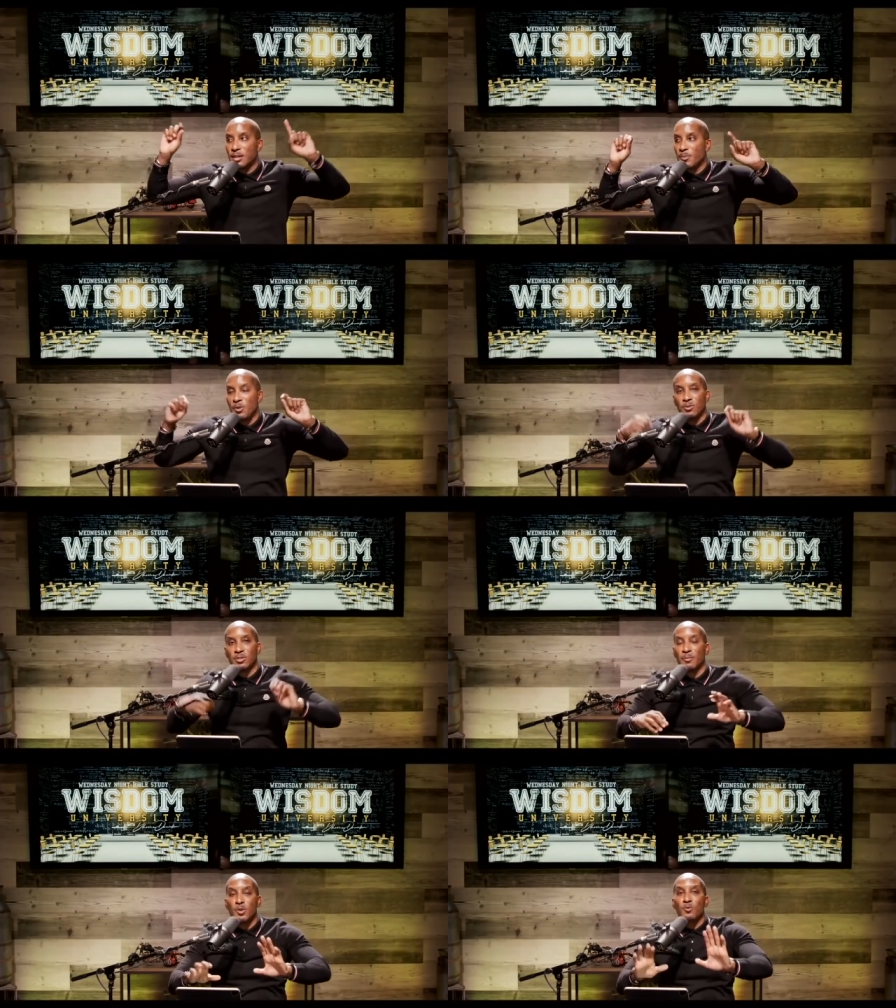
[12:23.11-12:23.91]
Some of you,
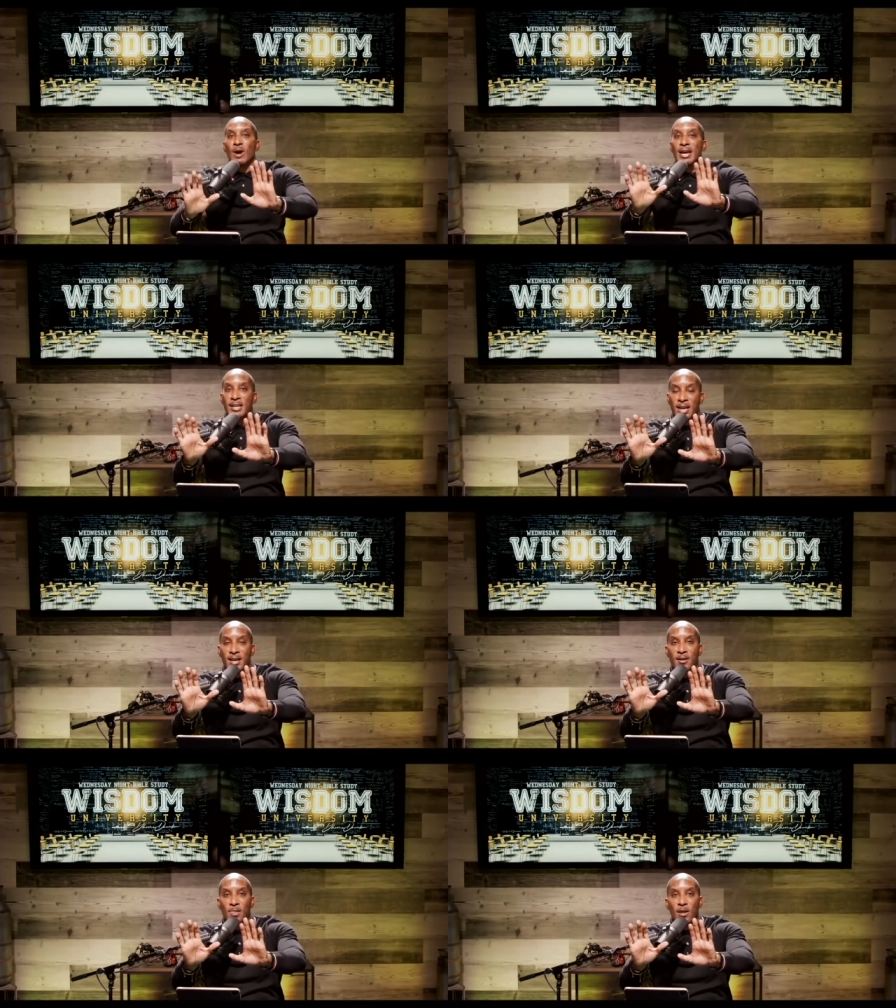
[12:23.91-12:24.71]
some of you right
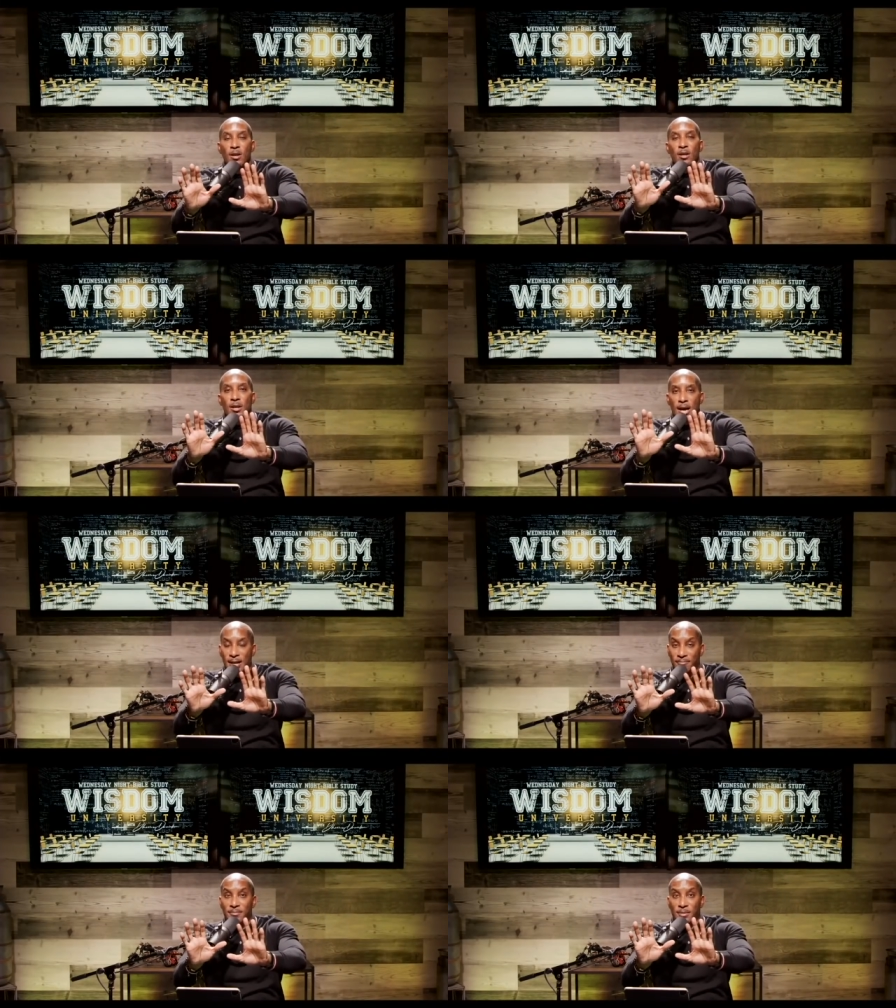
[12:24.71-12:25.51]
now,
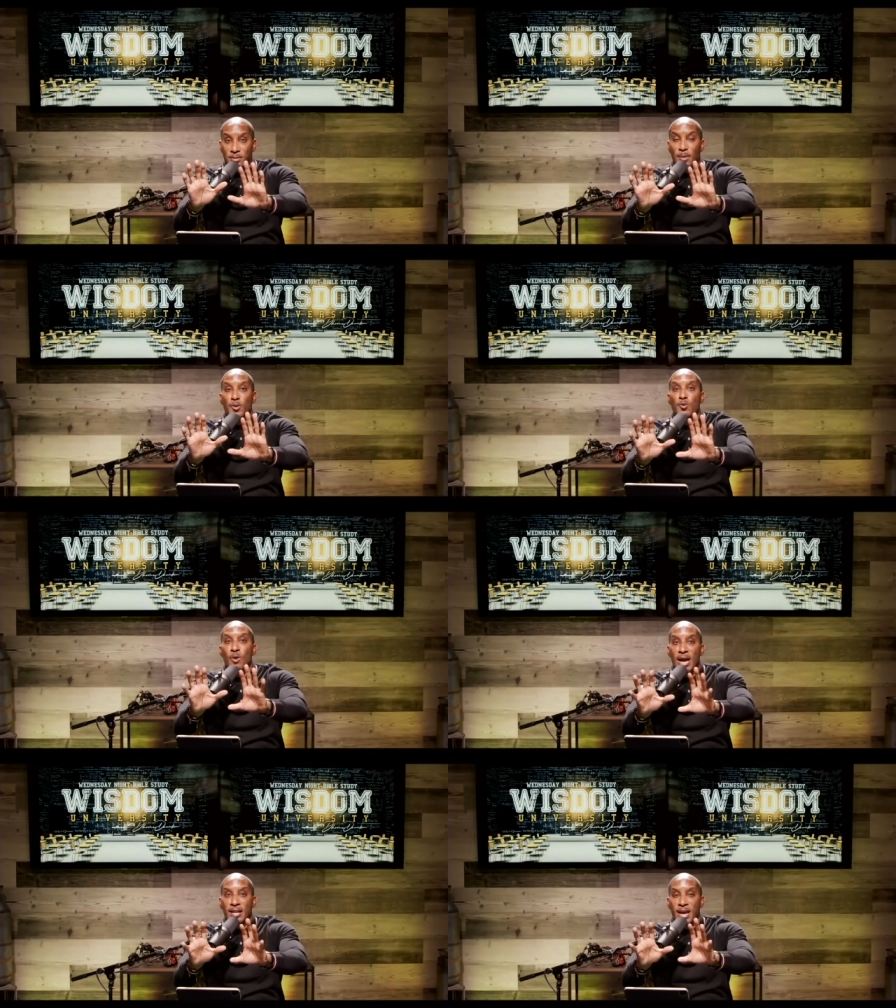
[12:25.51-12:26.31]
some of you
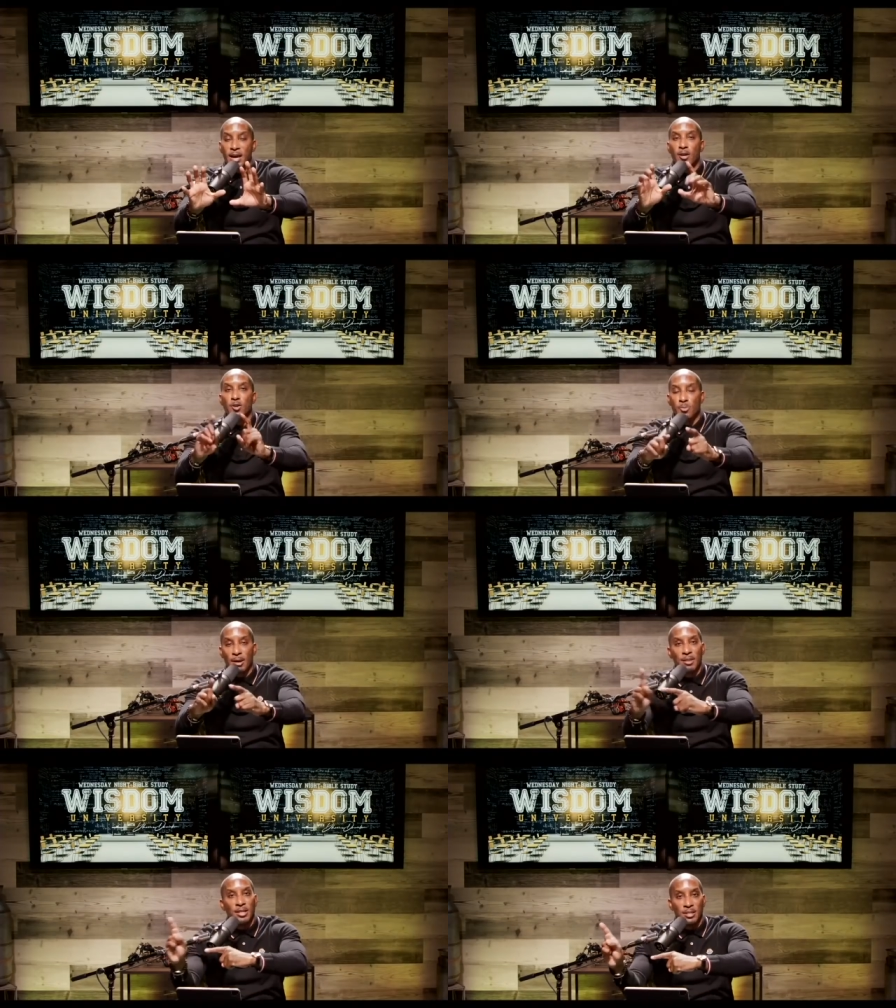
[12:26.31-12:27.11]
right now, you
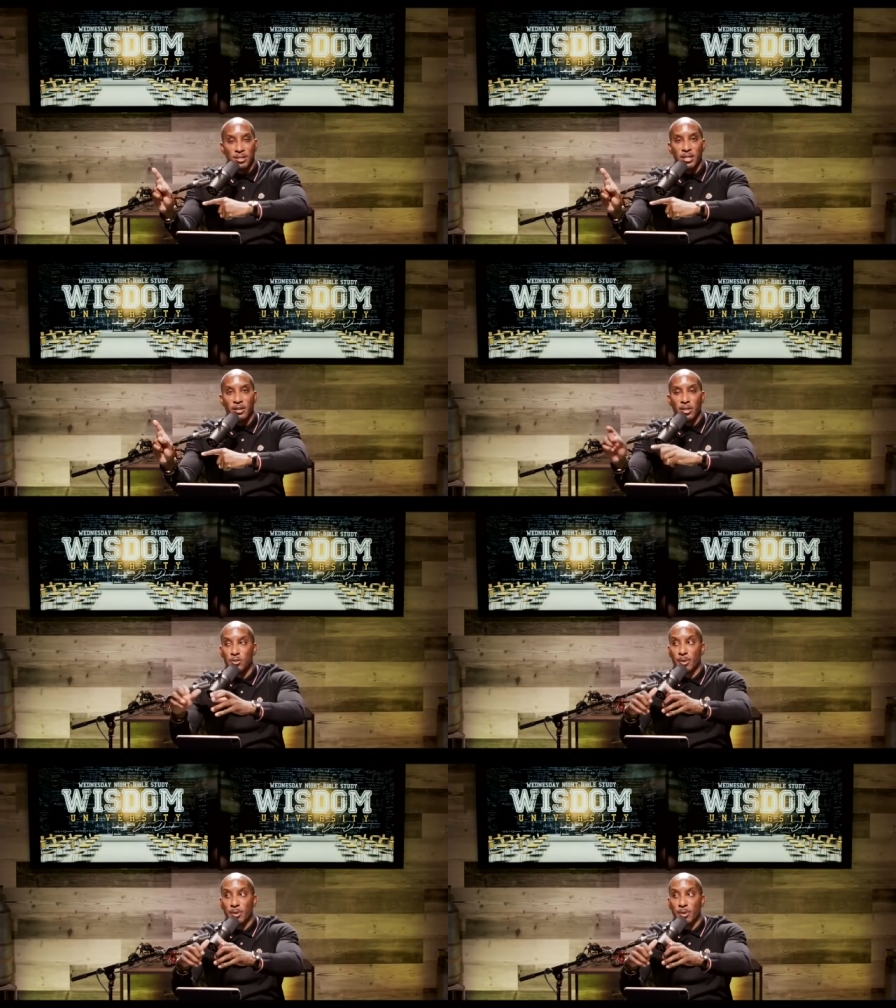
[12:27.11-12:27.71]
probably need to share this.